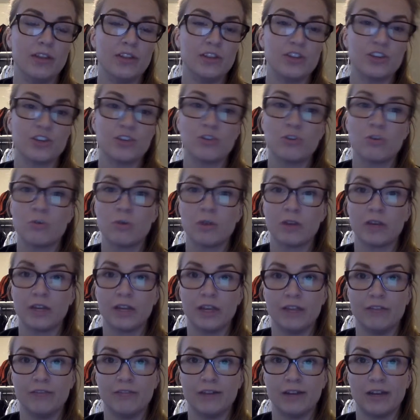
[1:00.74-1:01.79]
the general working
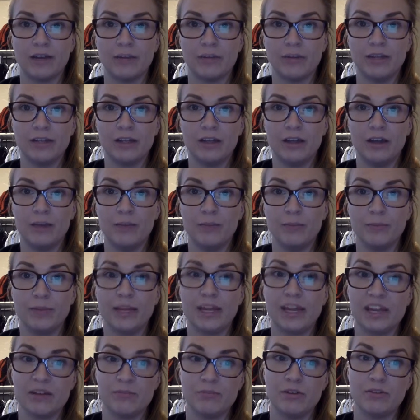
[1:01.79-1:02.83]
environment
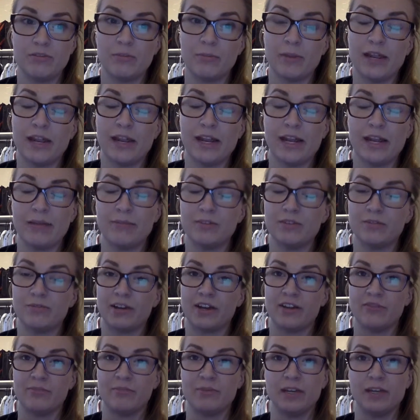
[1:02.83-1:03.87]
can be from 8 a.m. to
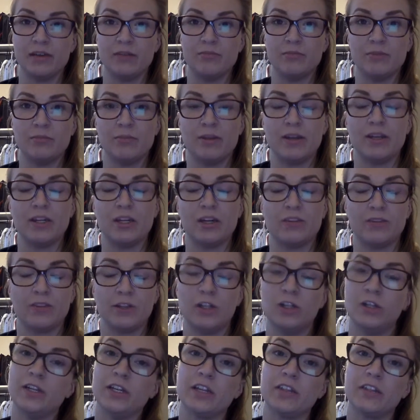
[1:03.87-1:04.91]
5 p.m. depending on the
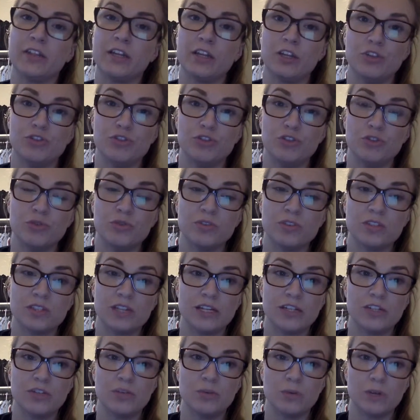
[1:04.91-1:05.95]
clinic that you do
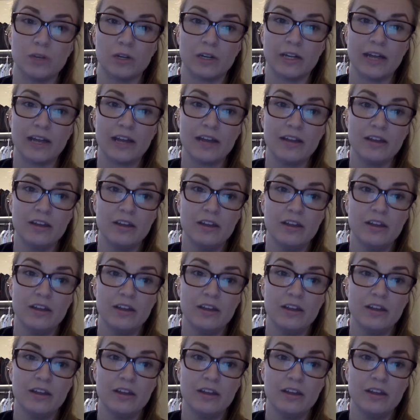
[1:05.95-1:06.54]
decide to work at.